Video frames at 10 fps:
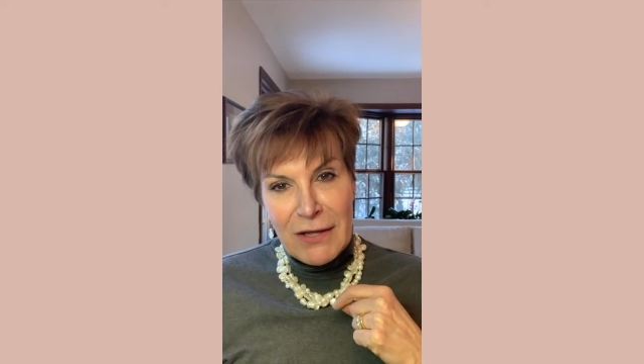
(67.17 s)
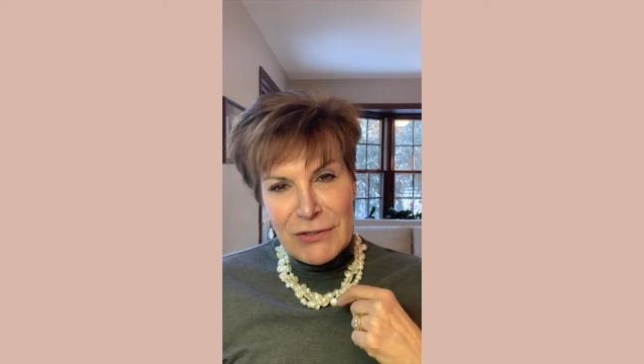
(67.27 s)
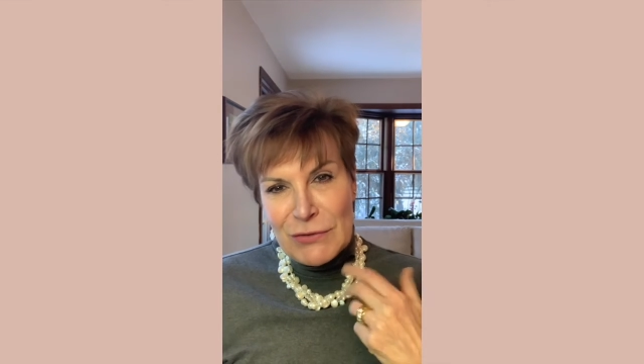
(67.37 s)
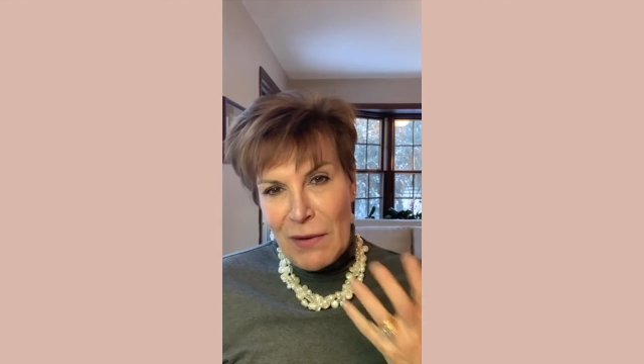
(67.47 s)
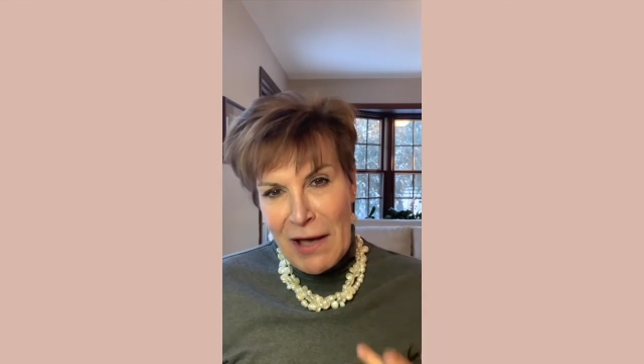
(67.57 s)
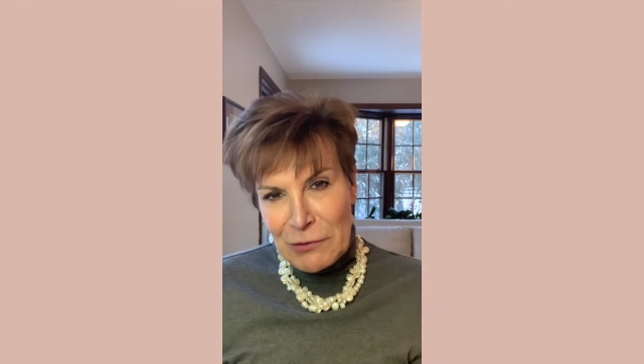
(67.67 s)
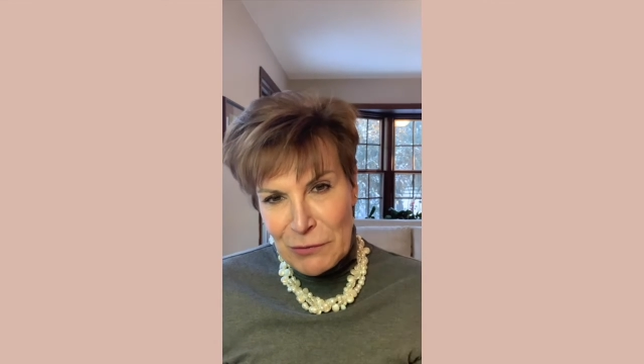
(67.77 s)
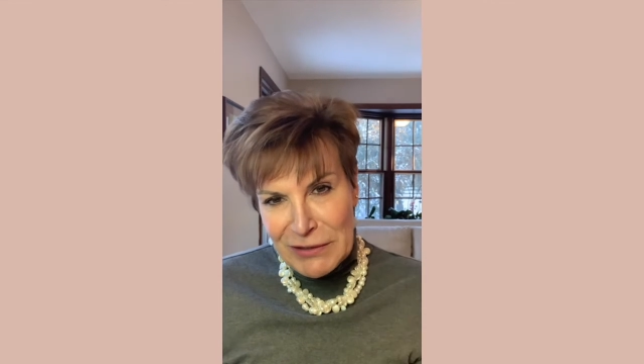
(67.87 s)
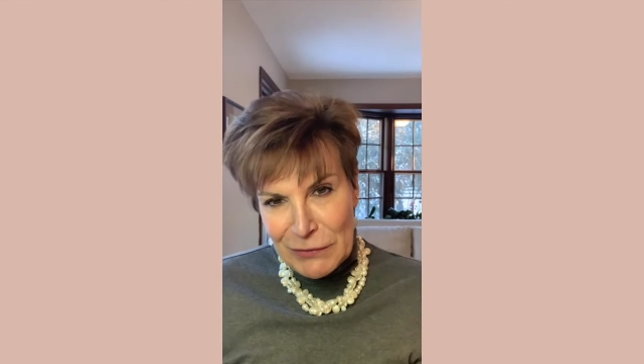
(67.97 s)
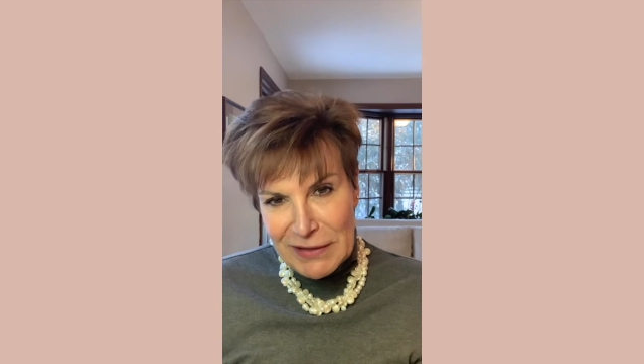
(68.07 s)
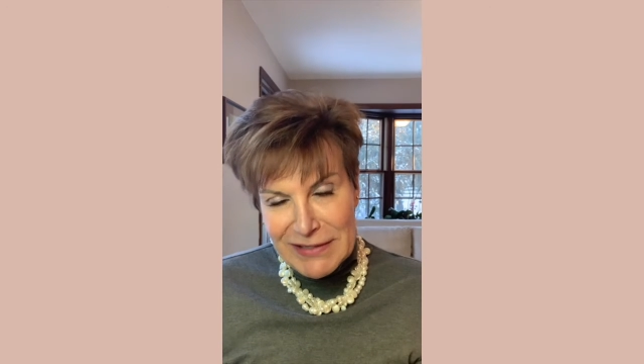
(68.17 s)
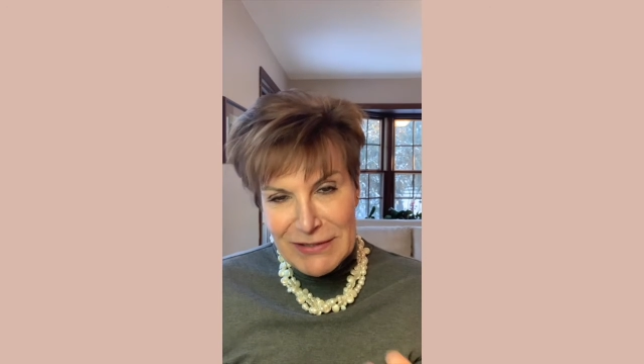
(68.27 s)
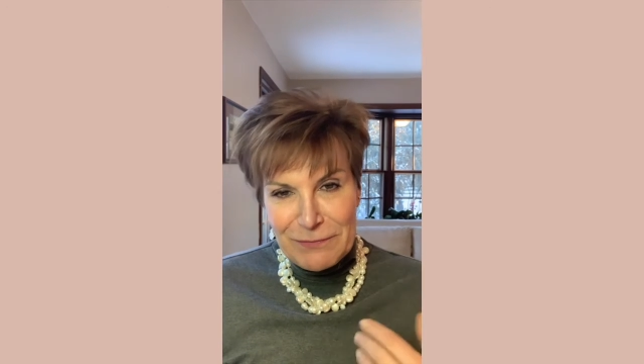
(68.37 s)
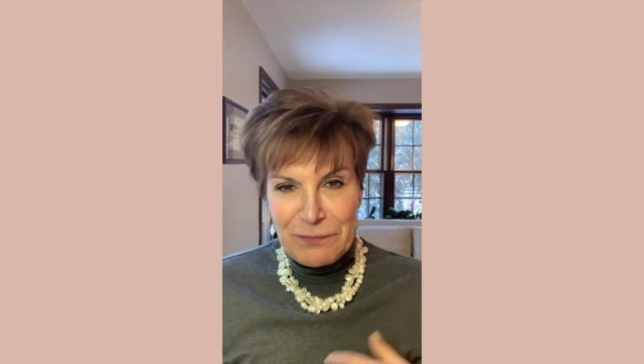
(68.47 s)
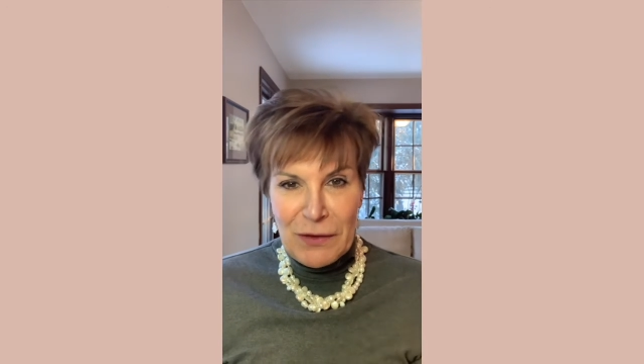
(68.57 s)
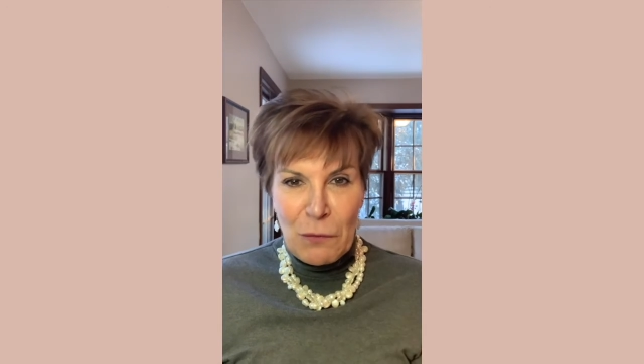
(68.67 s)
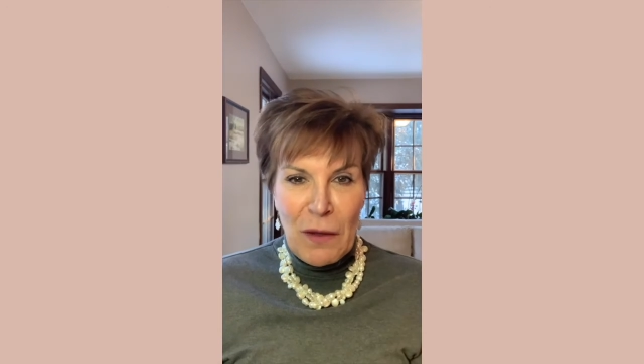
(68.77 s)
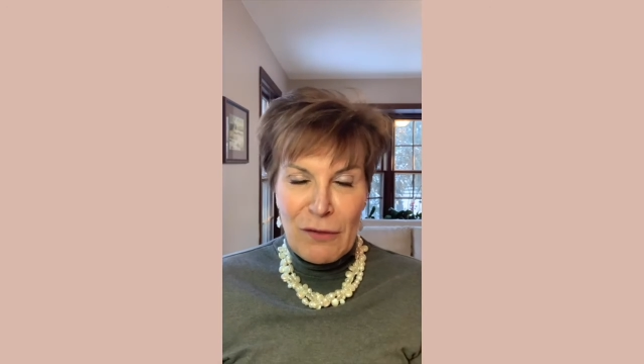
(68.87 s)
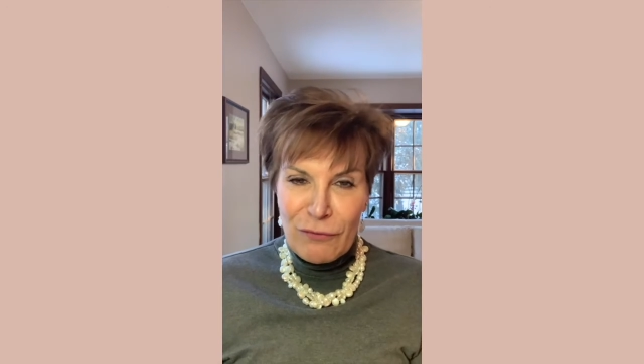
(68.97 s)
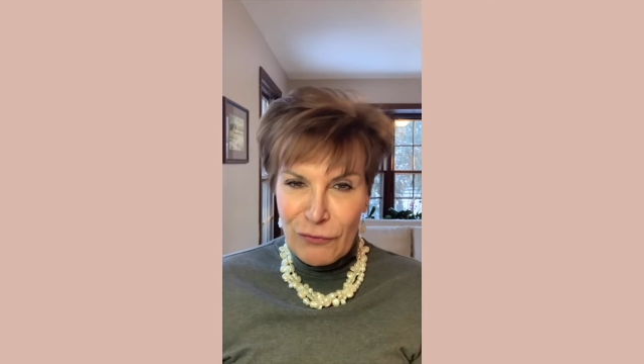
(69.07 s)
So how do we do this?
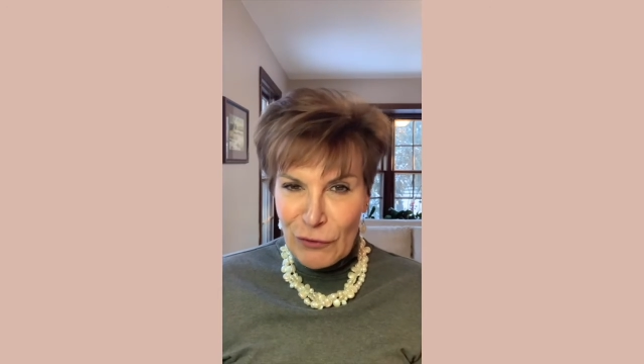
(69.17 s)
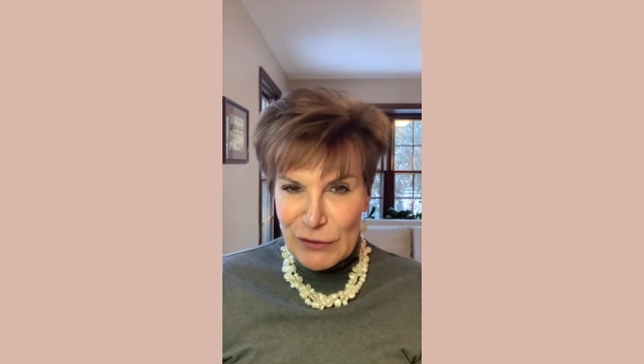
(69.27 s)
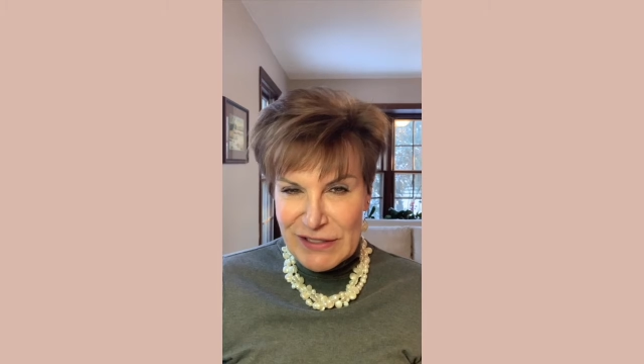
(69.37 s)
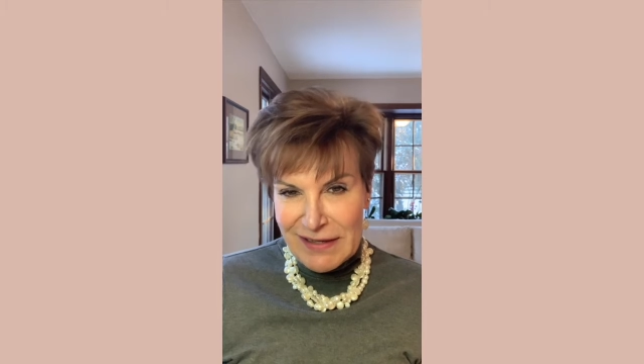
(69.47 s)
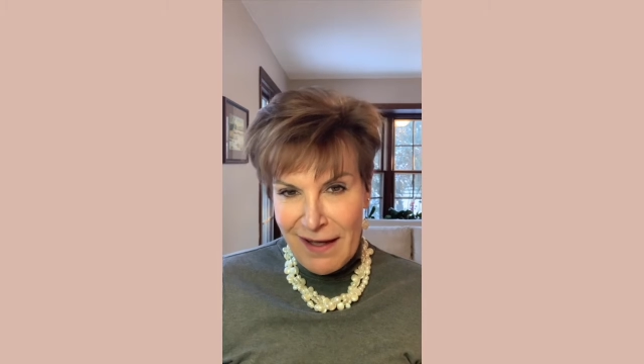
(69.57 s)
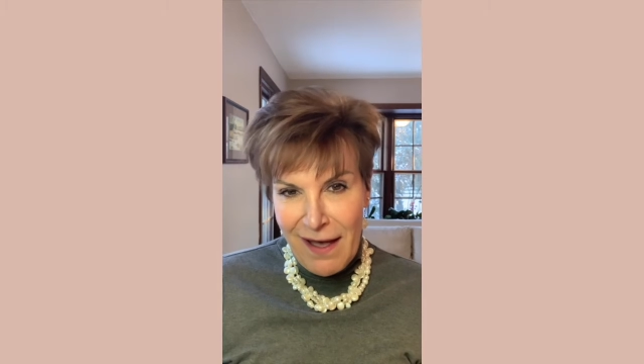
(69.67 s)
Well, first,